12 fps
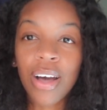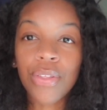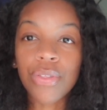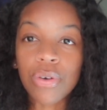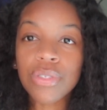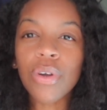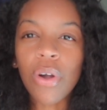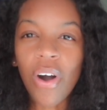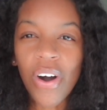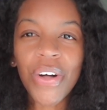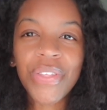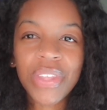Those are
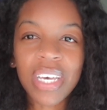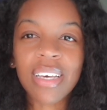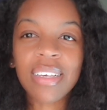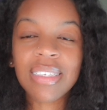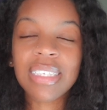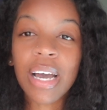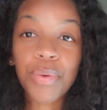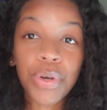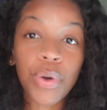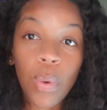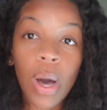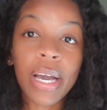all things that
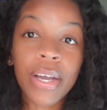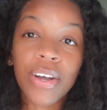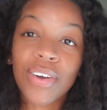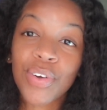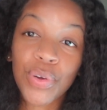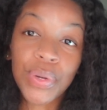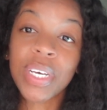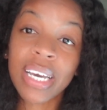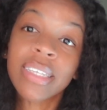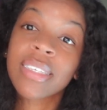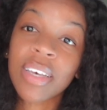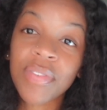require
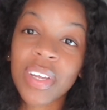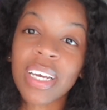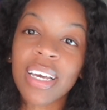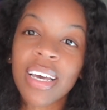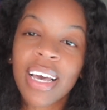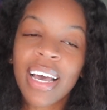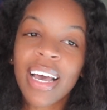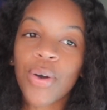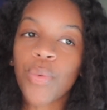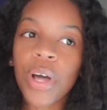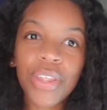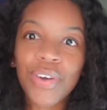creativity,
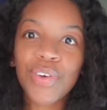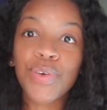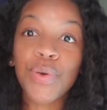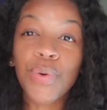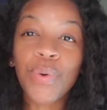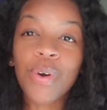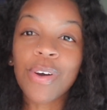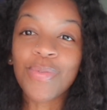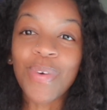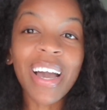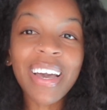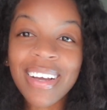whether you
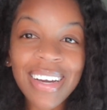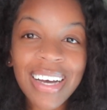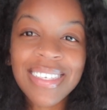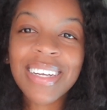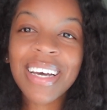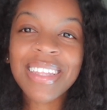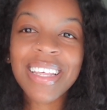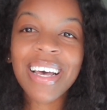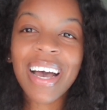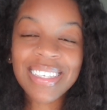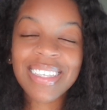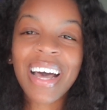recognize it
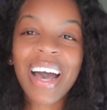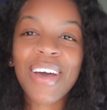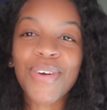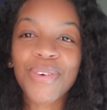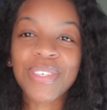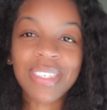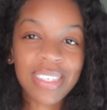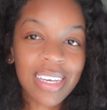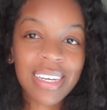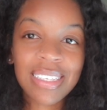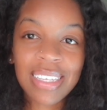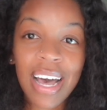as that or see
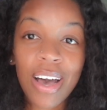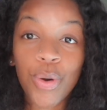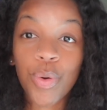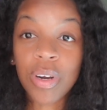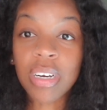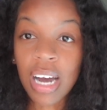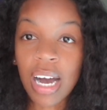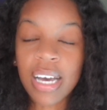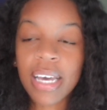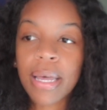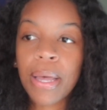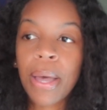it as that or
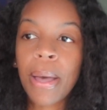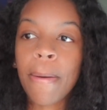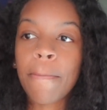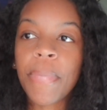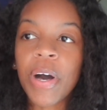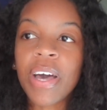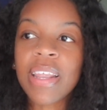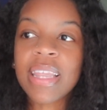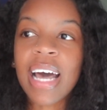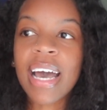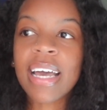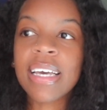not. But
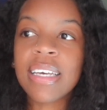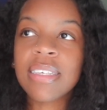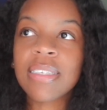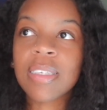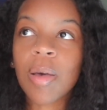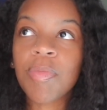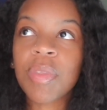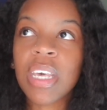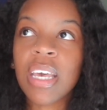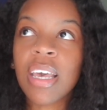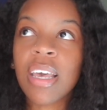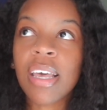that is
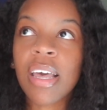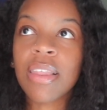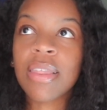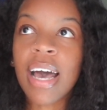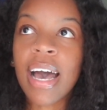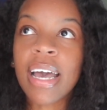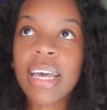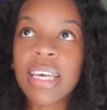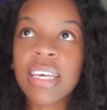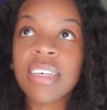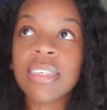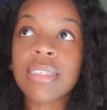something that
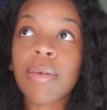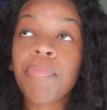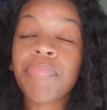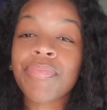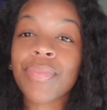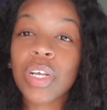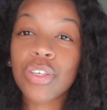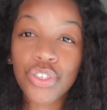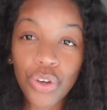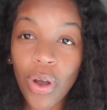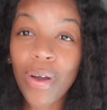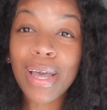is
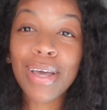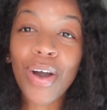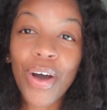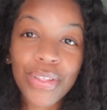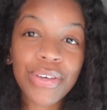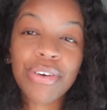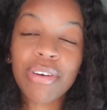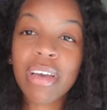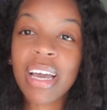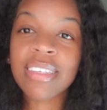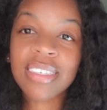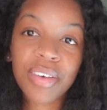drawing on the
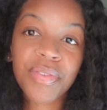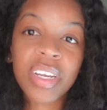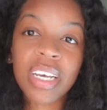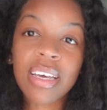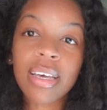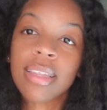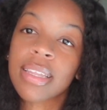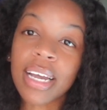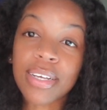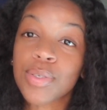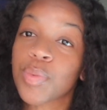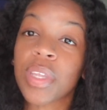creativity that
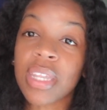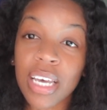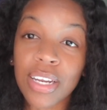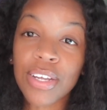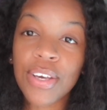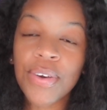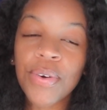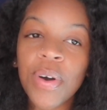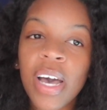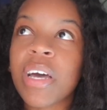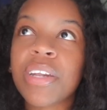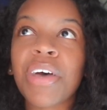is within you.
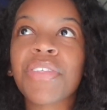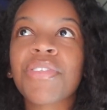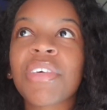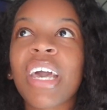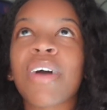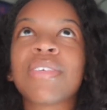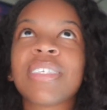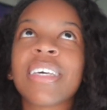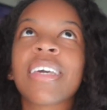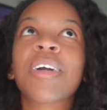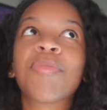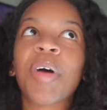Another thing I was
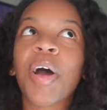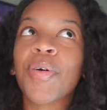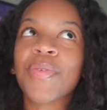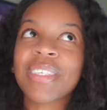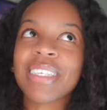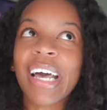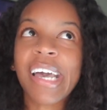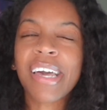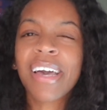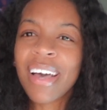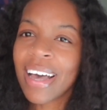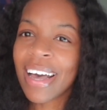thinking about was
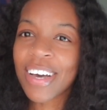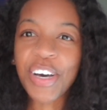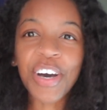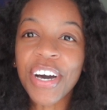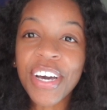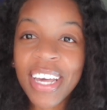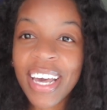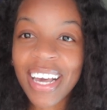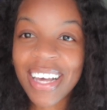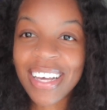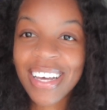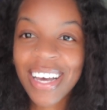like
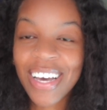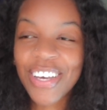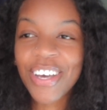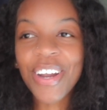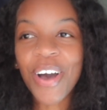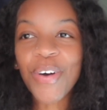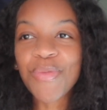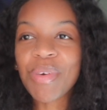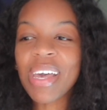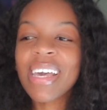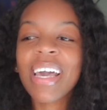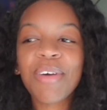cooking, you know,
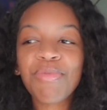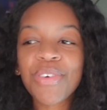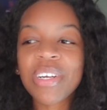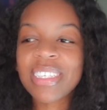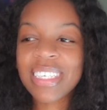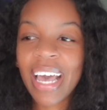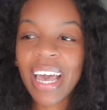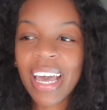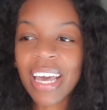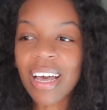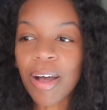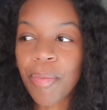being able to
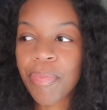take